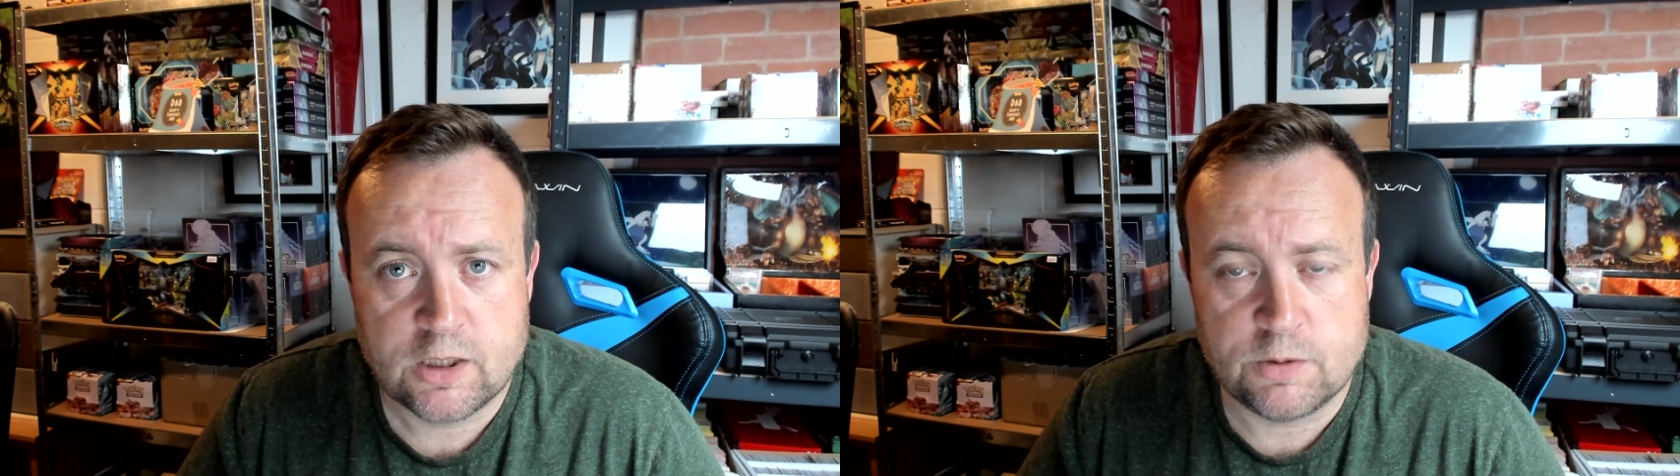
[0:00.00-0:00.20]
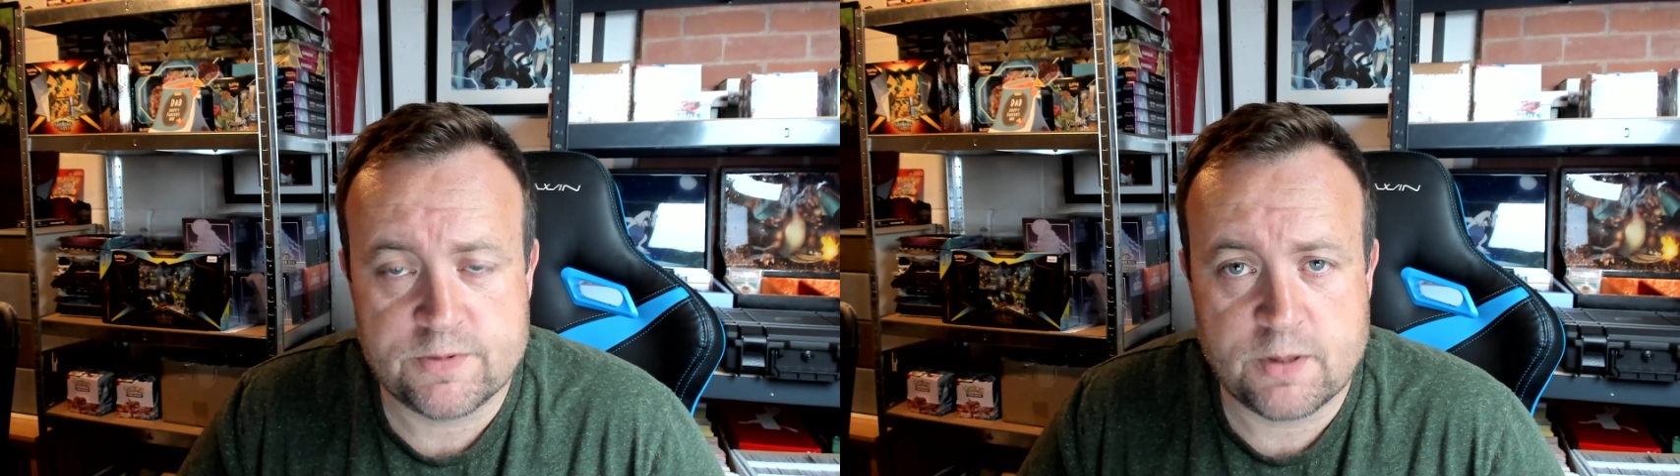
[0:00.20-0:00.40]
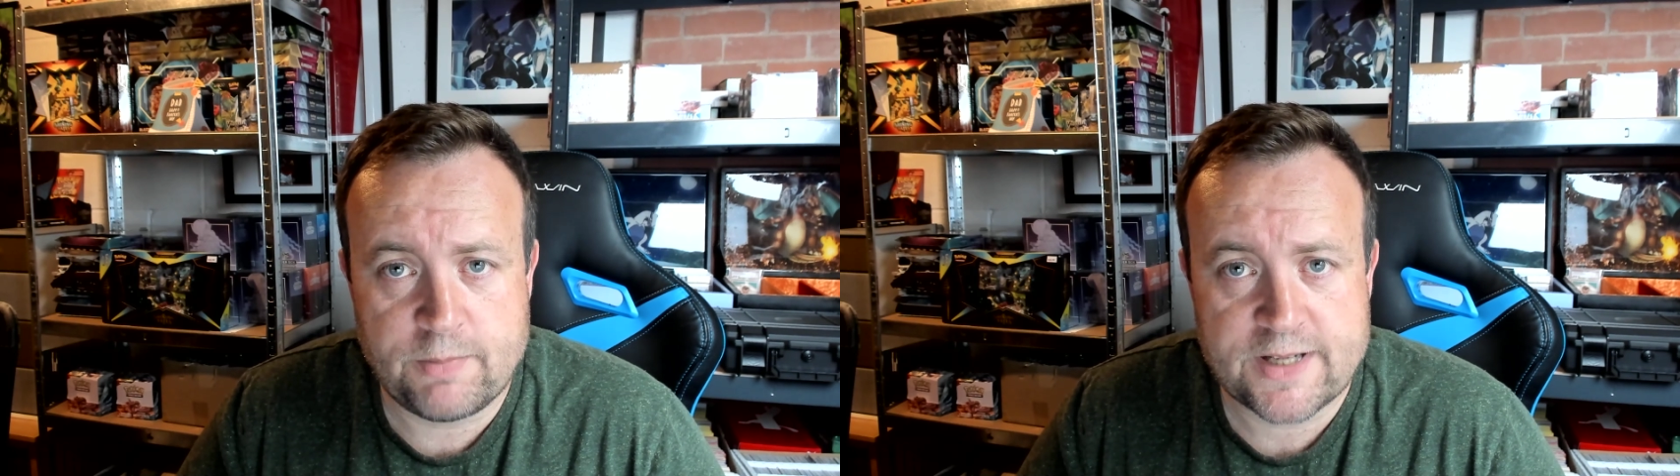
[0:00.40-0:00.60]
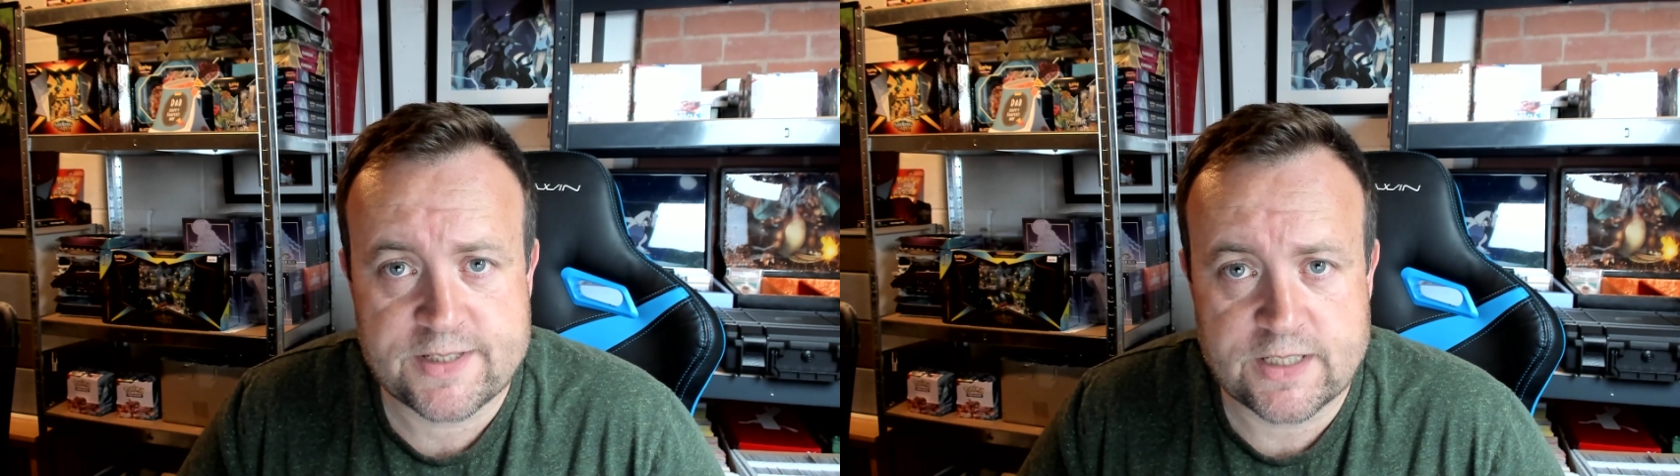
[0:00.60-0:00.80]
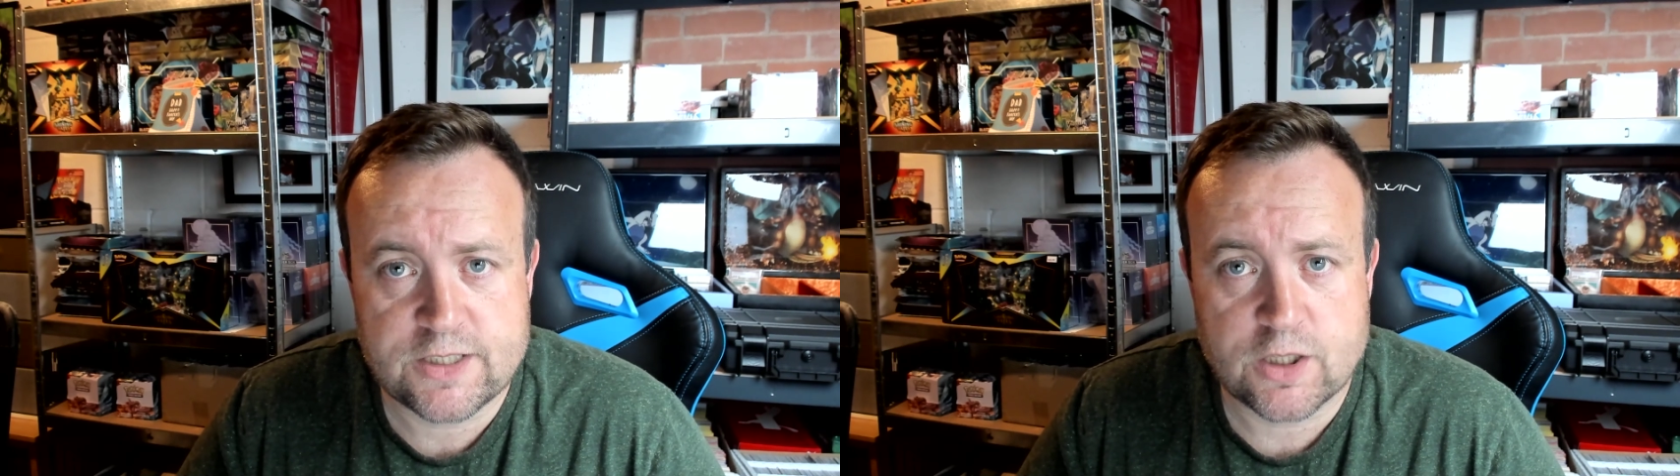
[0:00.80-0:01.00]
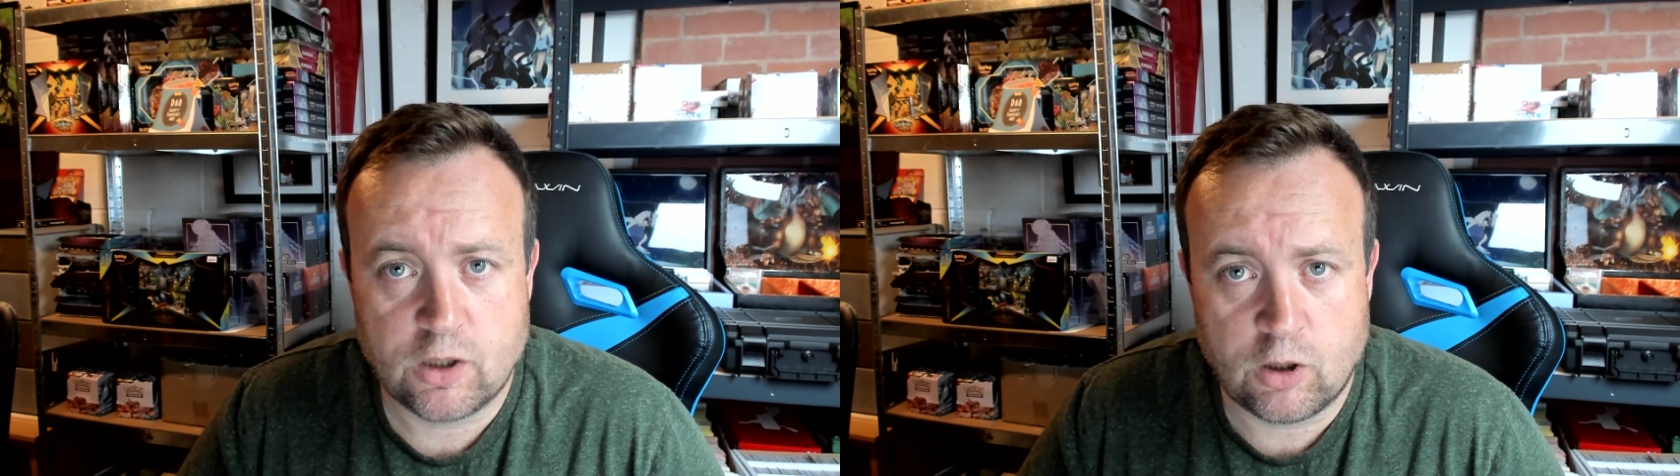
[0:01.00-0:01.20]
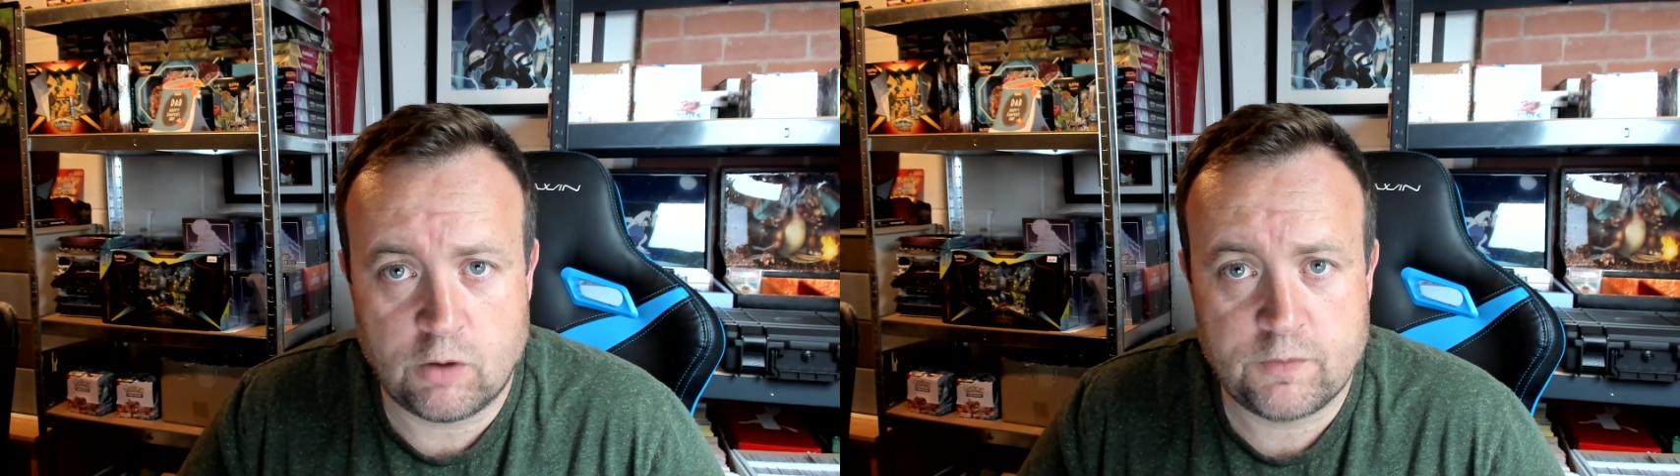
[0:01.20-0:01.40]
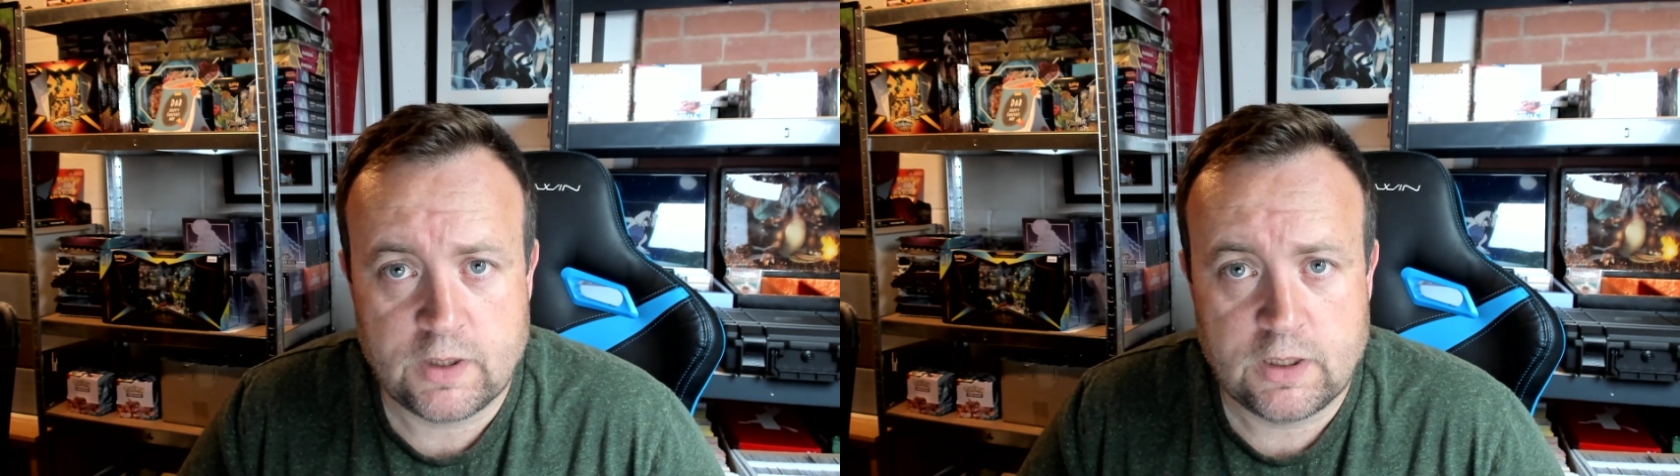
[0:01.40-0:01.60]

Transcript: comes a message of